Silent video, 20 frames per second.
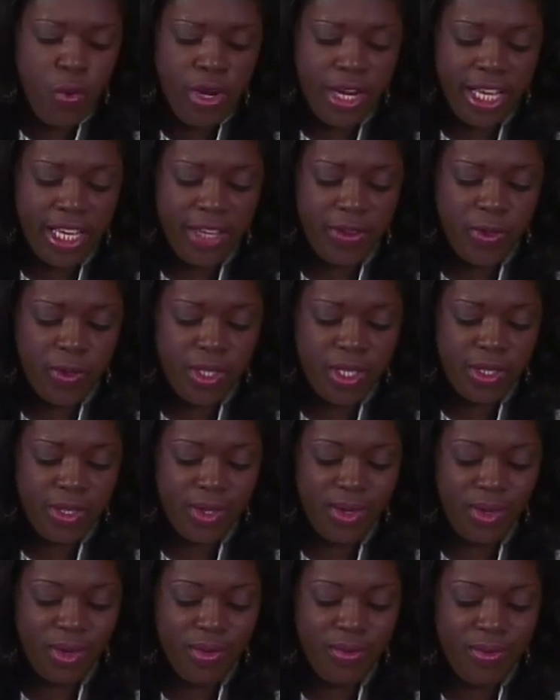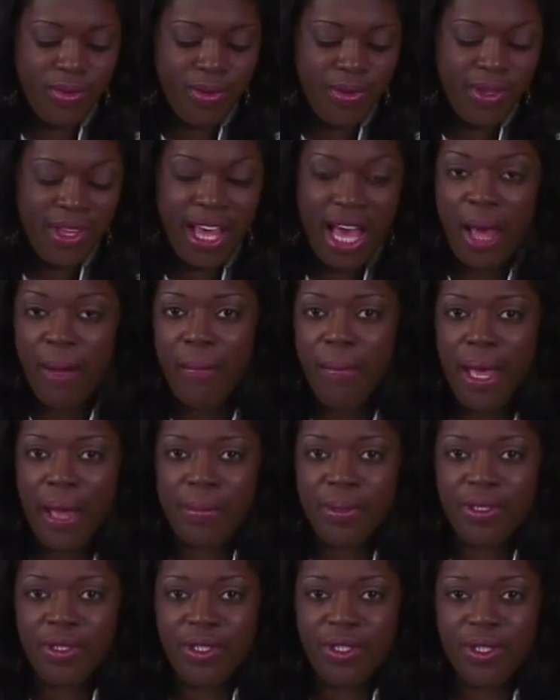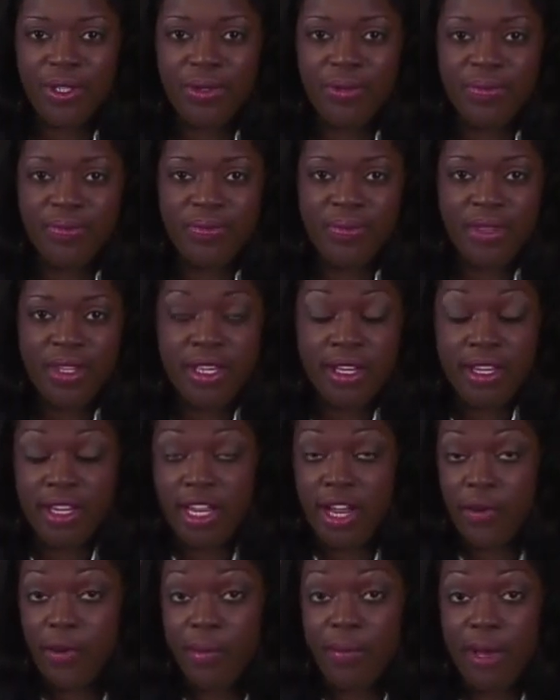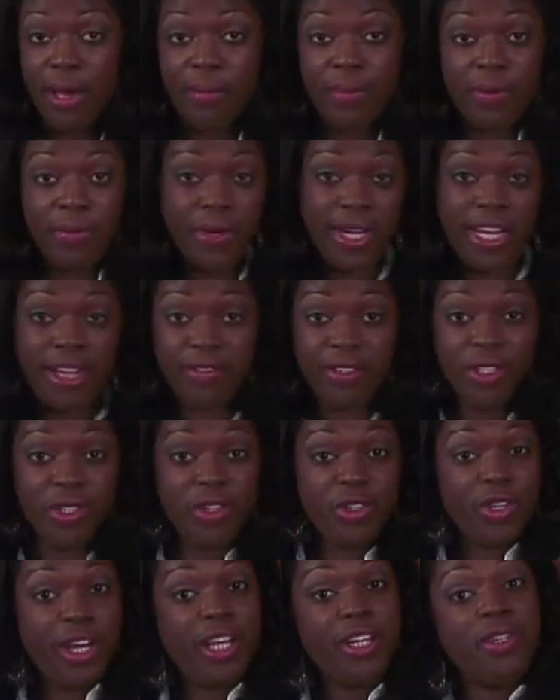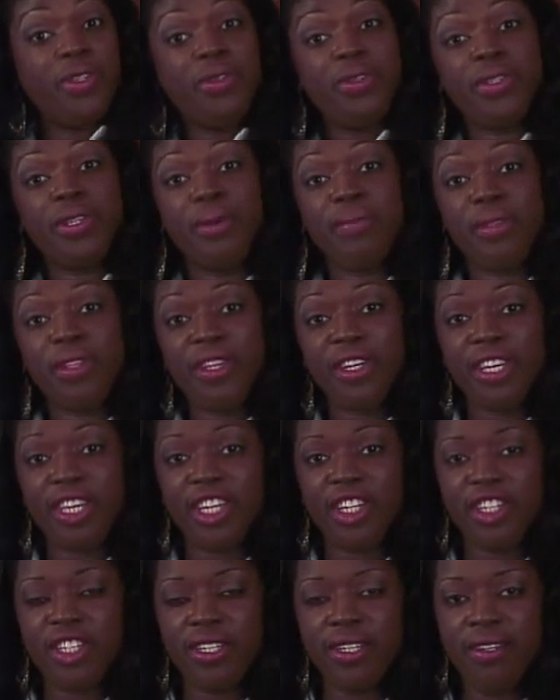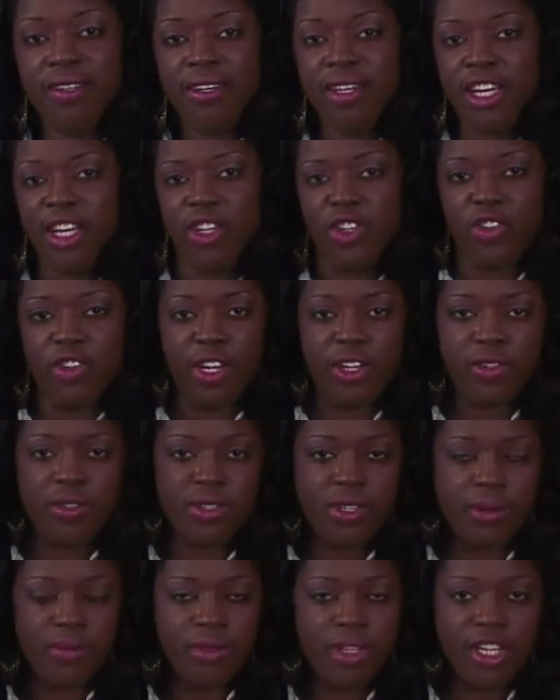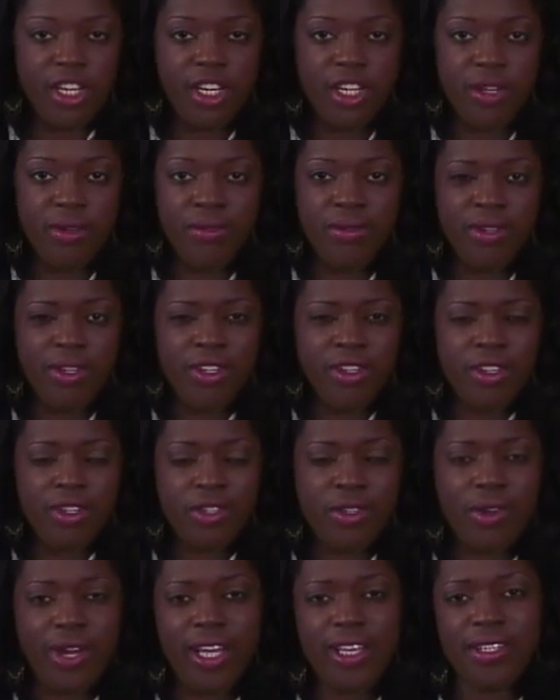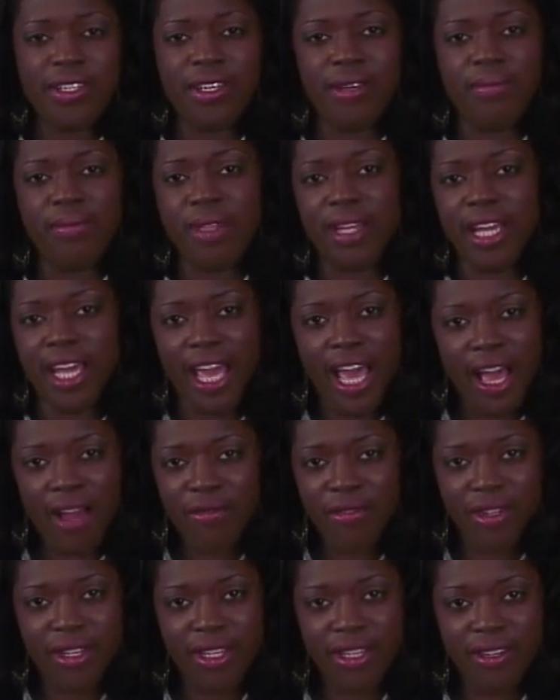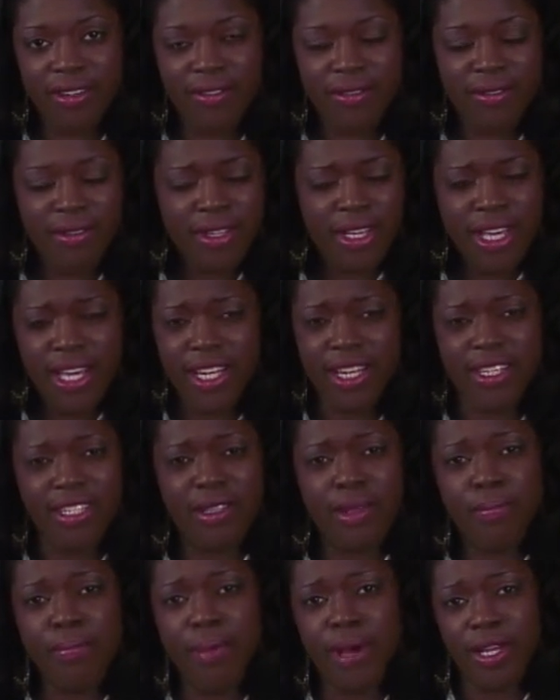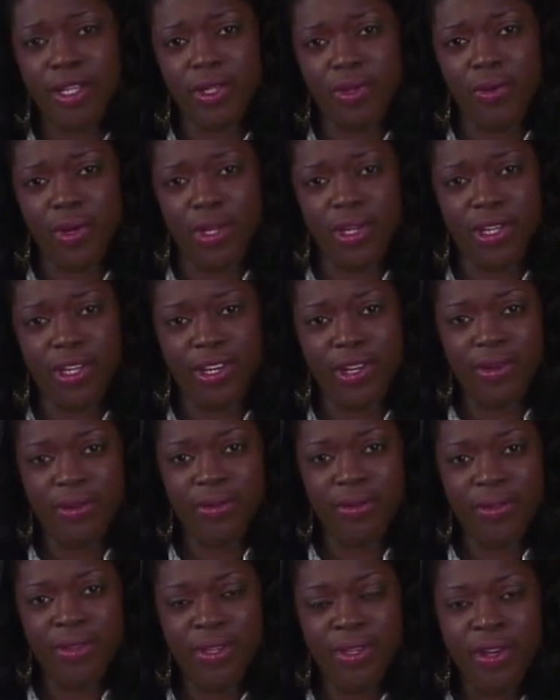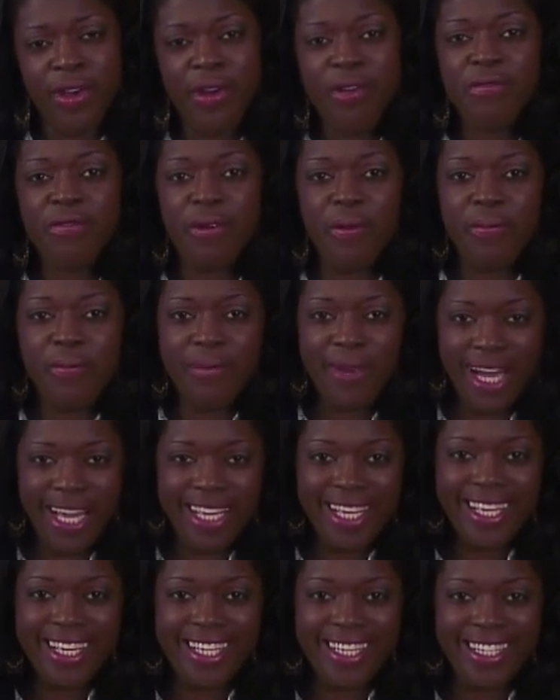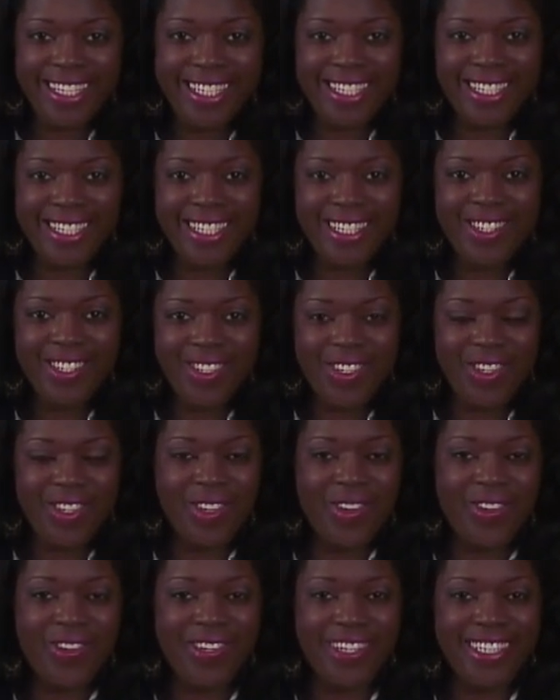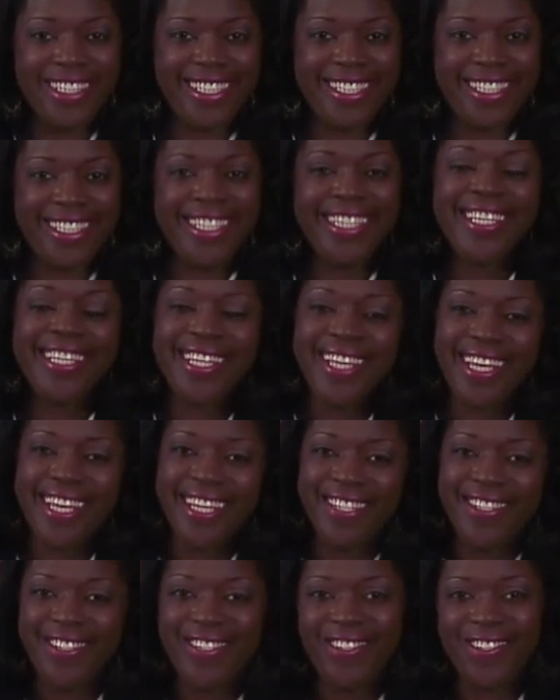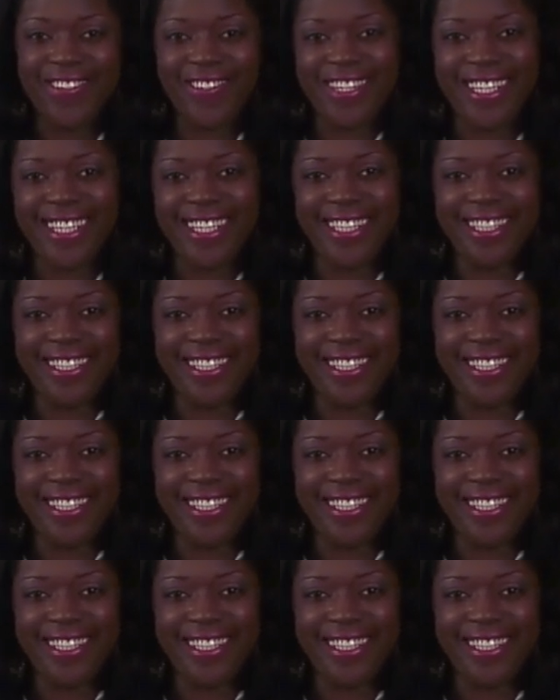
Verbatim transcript: with egusi soup and pepper stew. Now remember, whenever you try to do something in your kitchen and you're trying to do something new, try something African. It is the best way to go. From my kitchen to yours, enjoy.